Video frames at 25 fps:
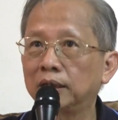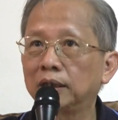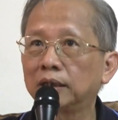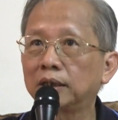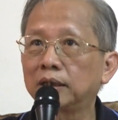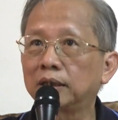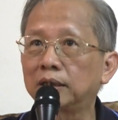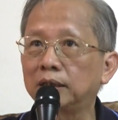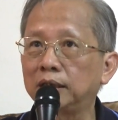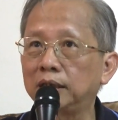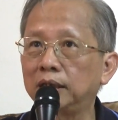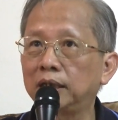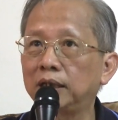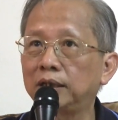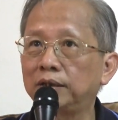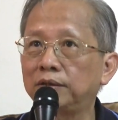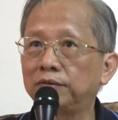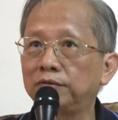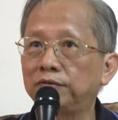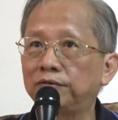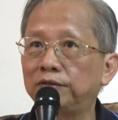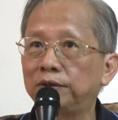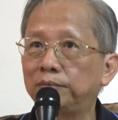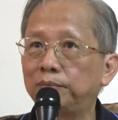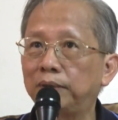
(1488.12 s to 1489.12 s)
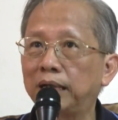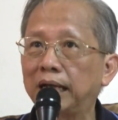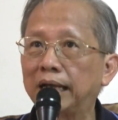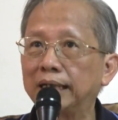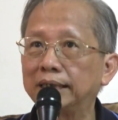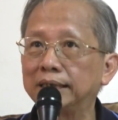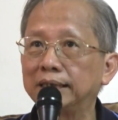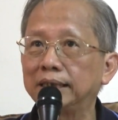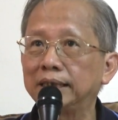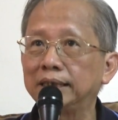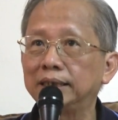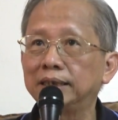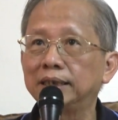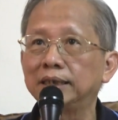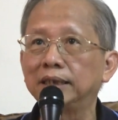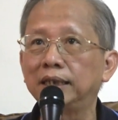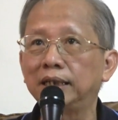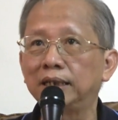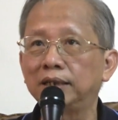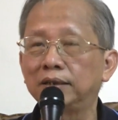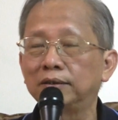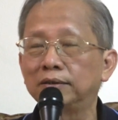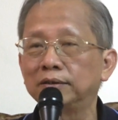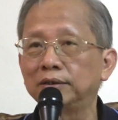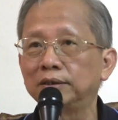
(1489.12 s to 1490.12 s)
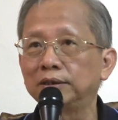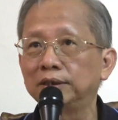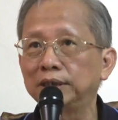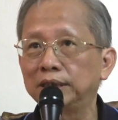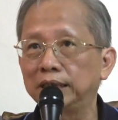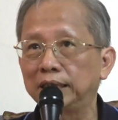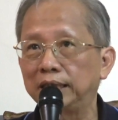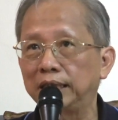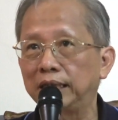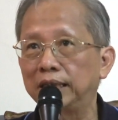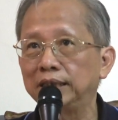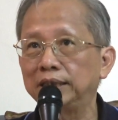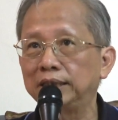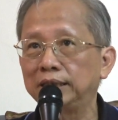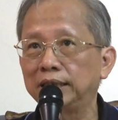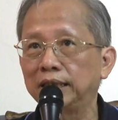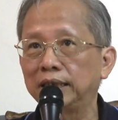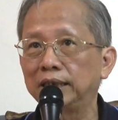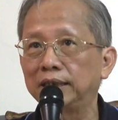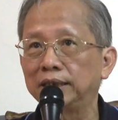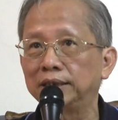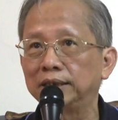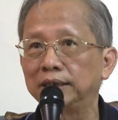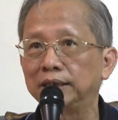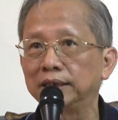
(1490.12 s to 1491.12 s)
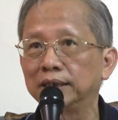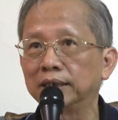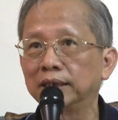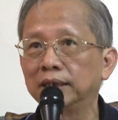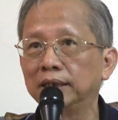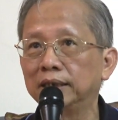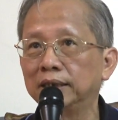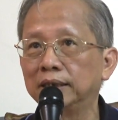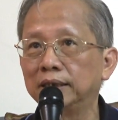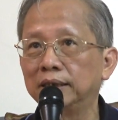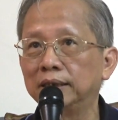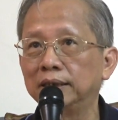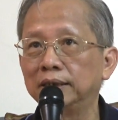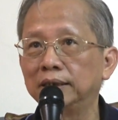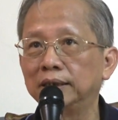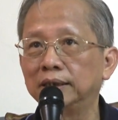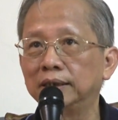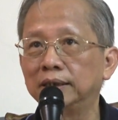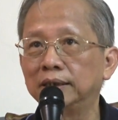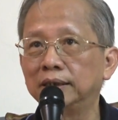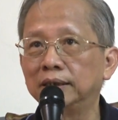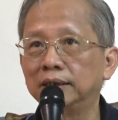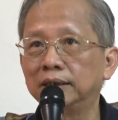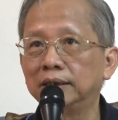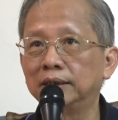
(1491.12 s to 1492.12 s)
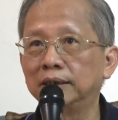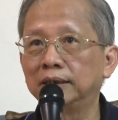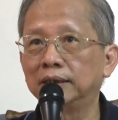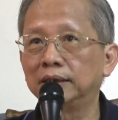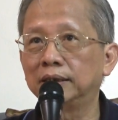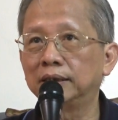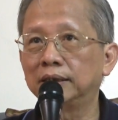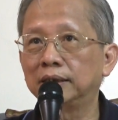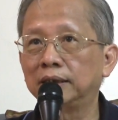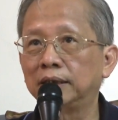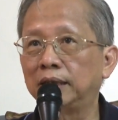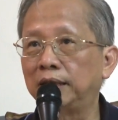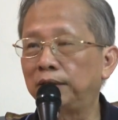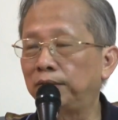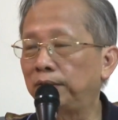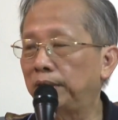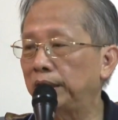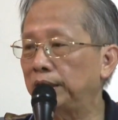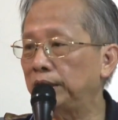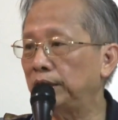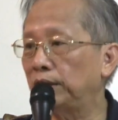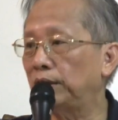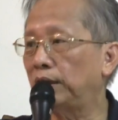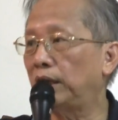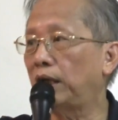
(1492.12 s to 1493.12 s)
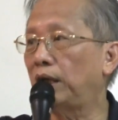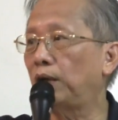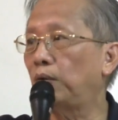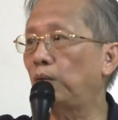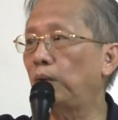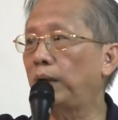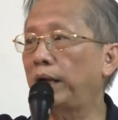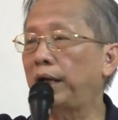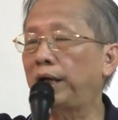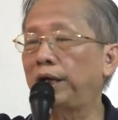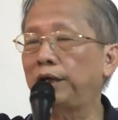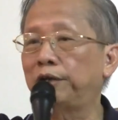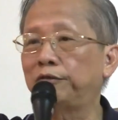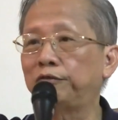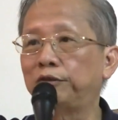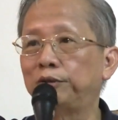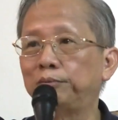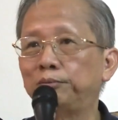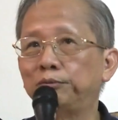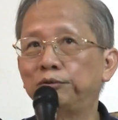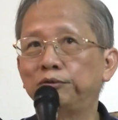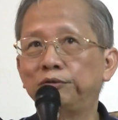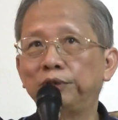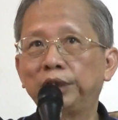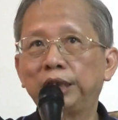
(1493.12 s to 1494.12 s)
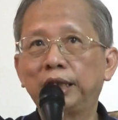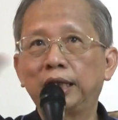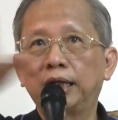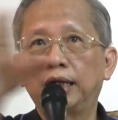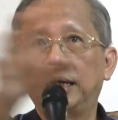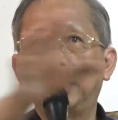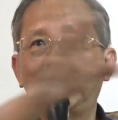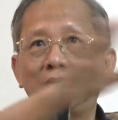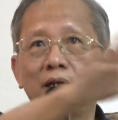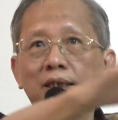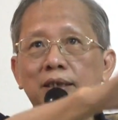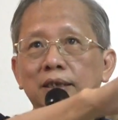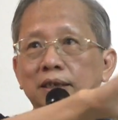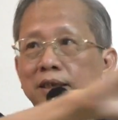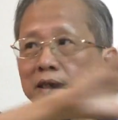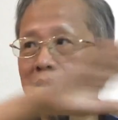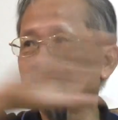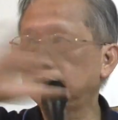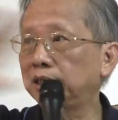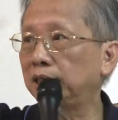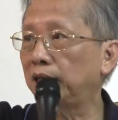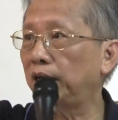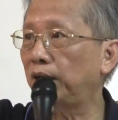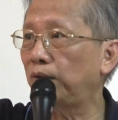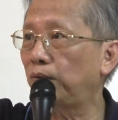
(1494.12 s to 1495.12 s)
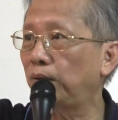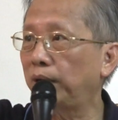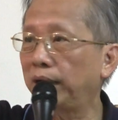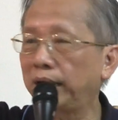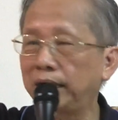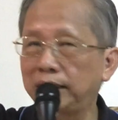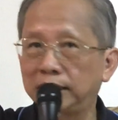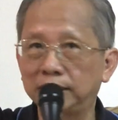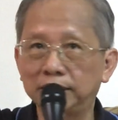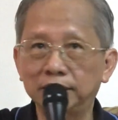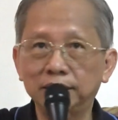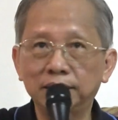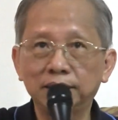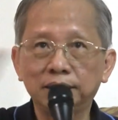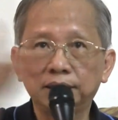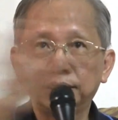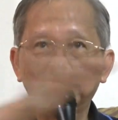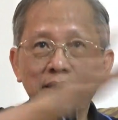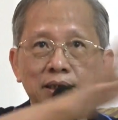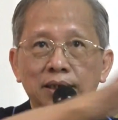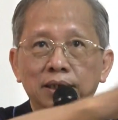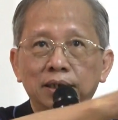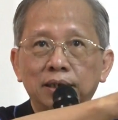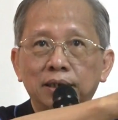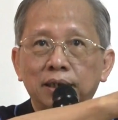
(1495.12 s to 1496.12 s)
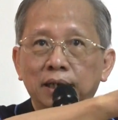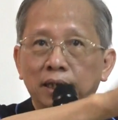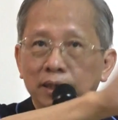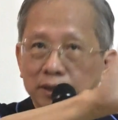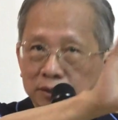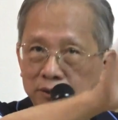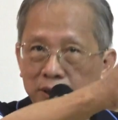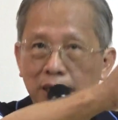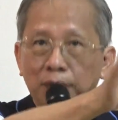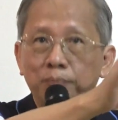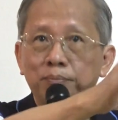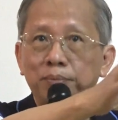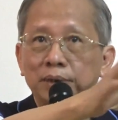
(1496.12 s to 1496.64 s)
create verbalization and all those things and chattering. Like when you are aware of a moving car, it's just the awareness. Then you can